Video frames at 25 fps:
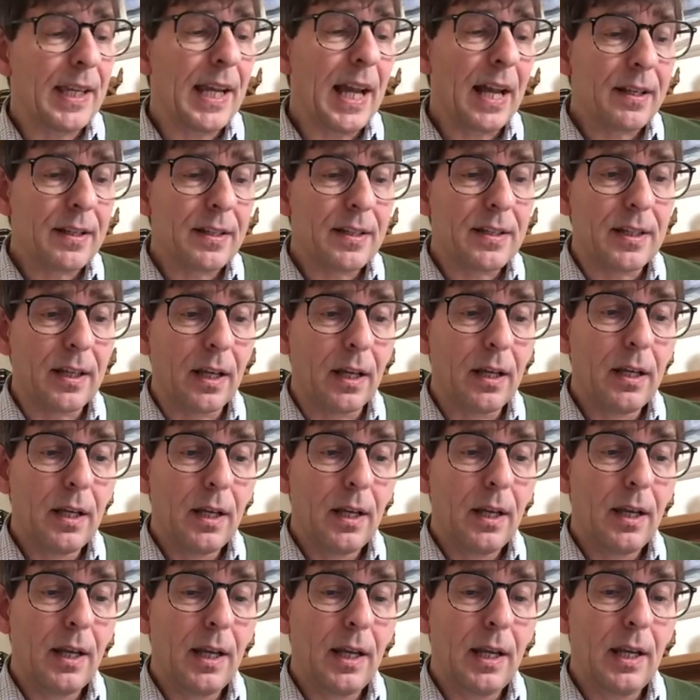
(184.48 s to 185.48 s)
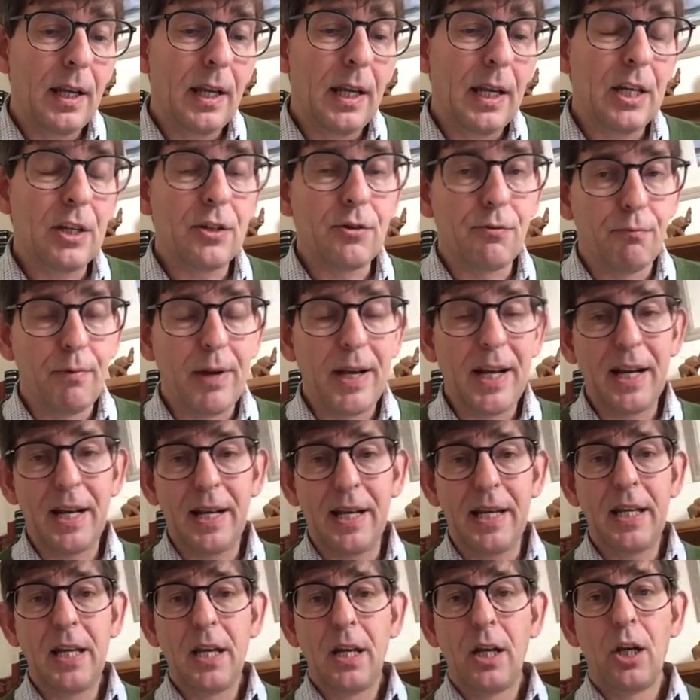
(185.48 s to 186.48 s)
answer is
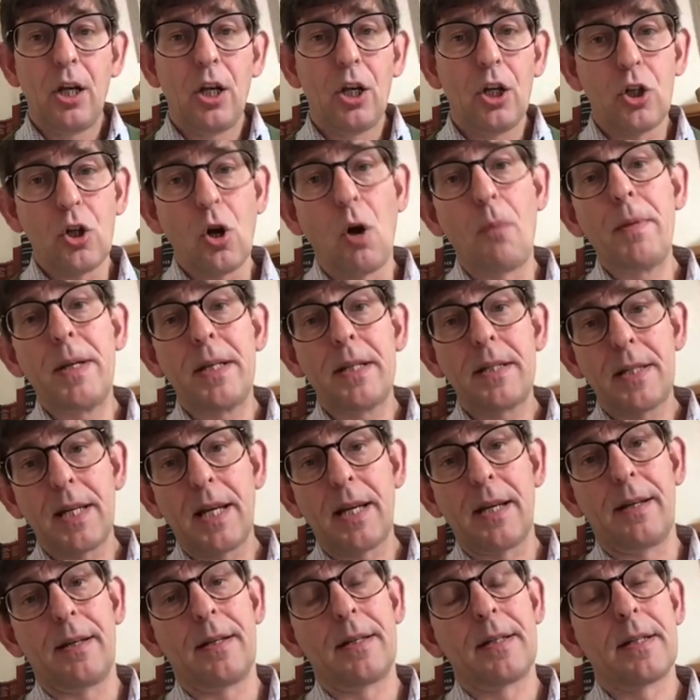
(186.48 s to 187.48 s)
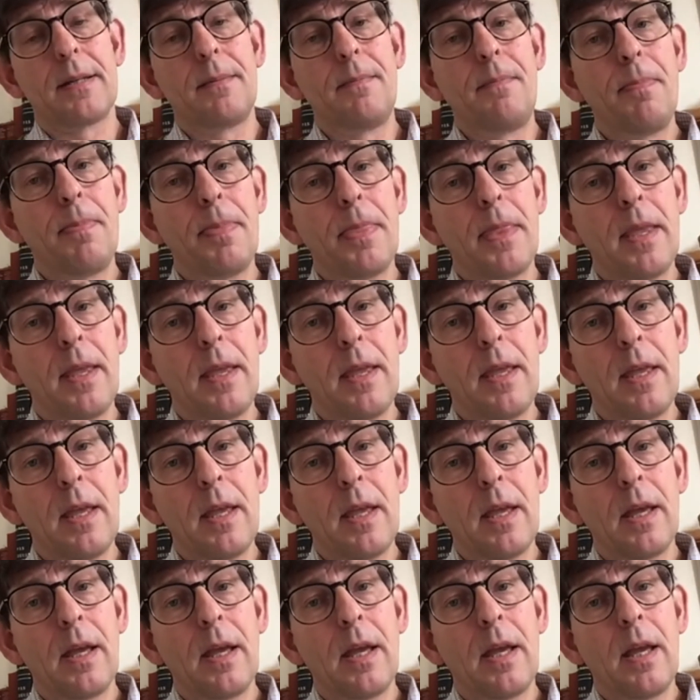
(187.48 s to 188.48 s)
really common sense.
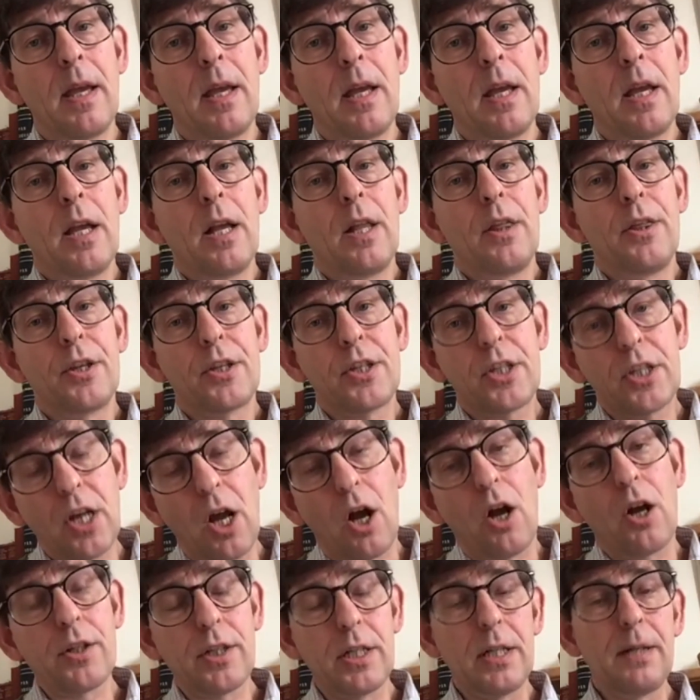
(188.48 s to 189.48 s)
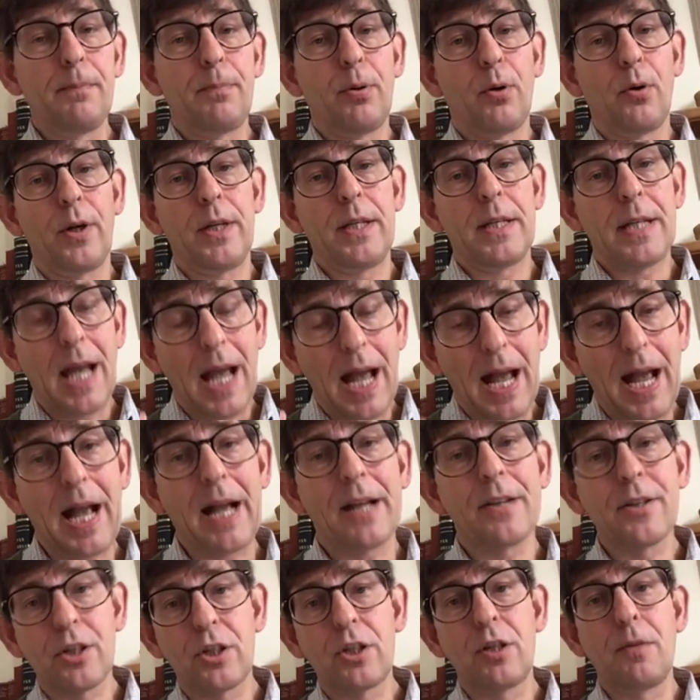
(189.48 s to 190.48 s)
The starting point
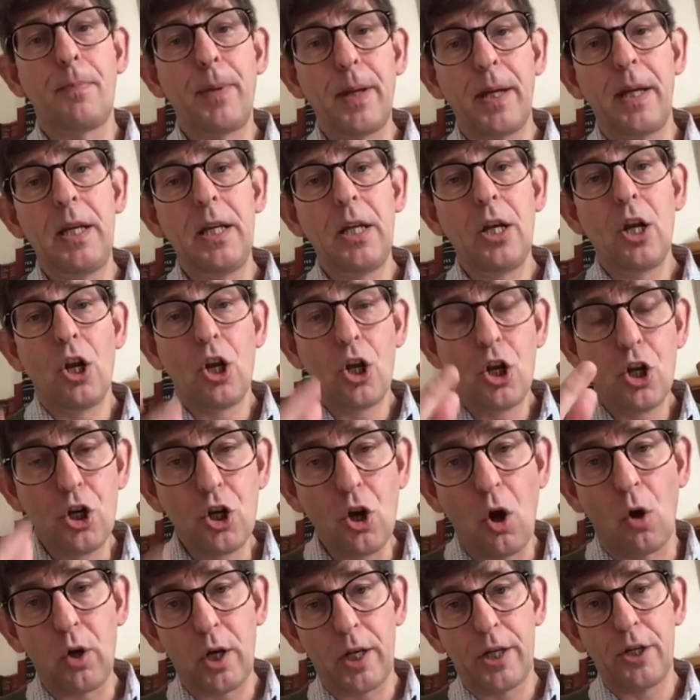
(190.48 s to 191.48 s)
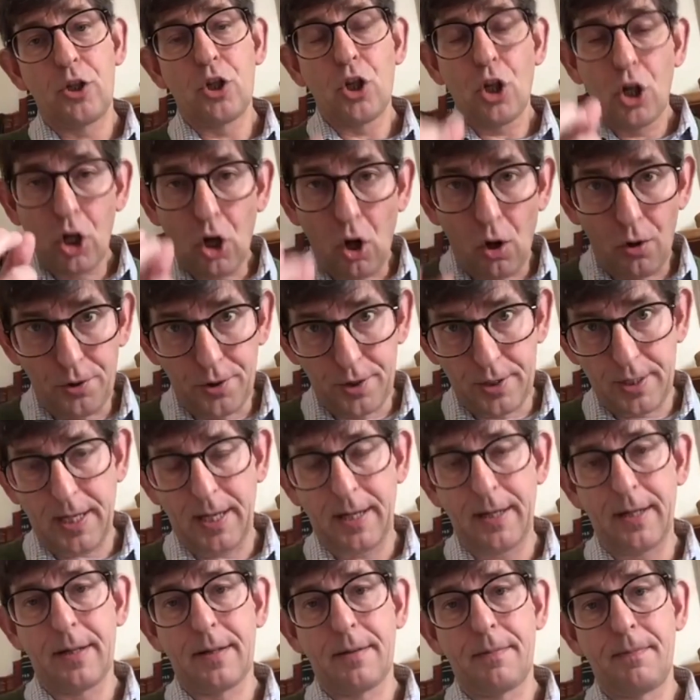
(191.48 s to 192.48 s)
has to be knowledge,
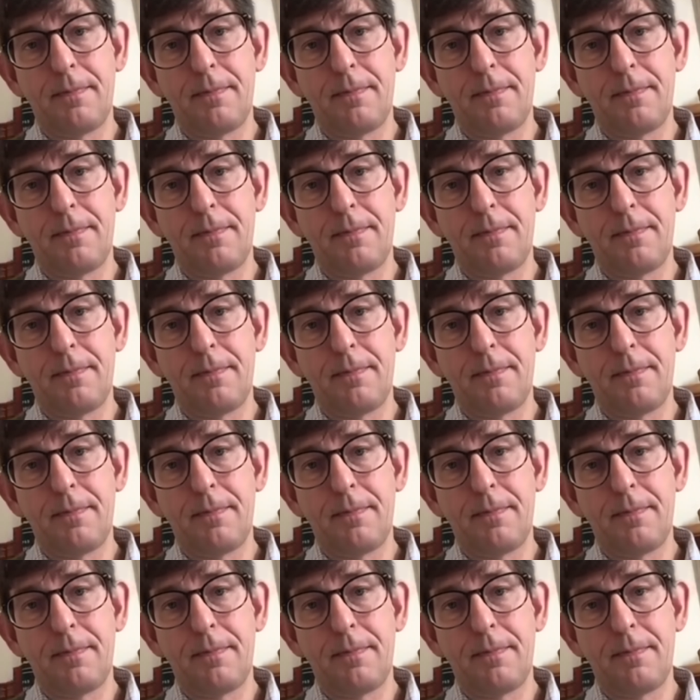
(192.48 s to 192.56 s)
content.